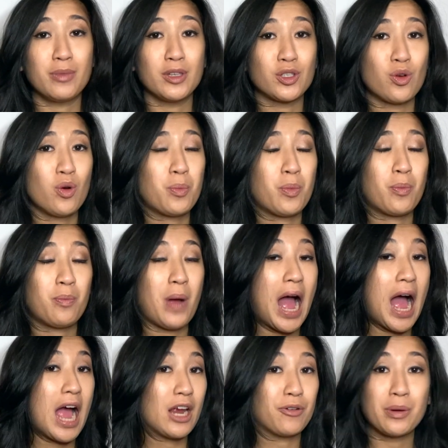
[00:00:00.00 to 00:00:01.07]
this whole
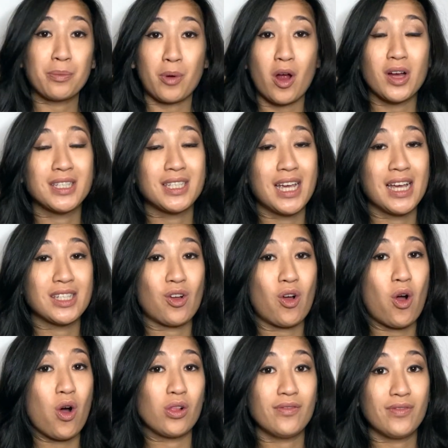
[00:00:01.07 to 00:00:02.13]
hiring process,
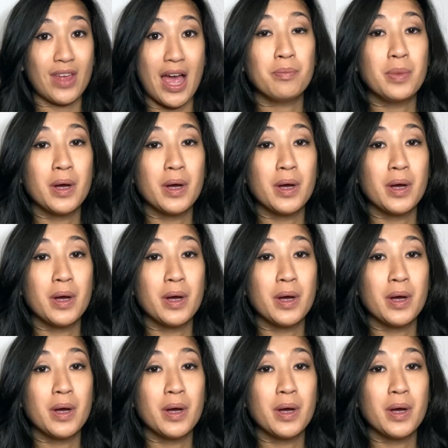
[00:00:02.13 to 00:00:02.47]
all of that.